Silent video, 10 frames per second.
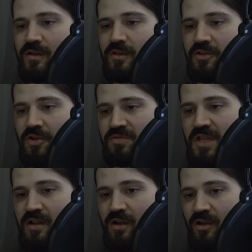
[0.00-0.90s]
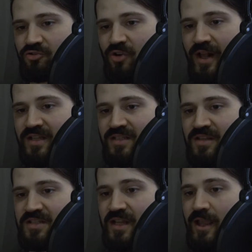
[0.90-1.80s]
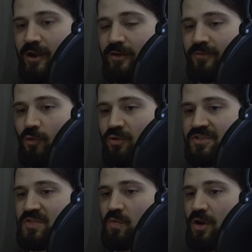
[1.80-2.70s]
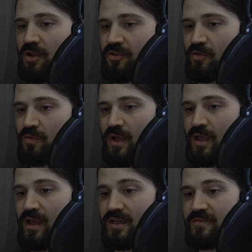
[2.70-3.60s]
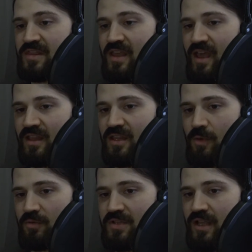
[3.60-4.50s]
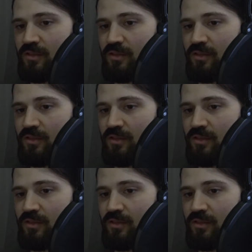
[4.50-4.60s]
"You don't take contracts unless de Garen forces one on you, and even then you won't take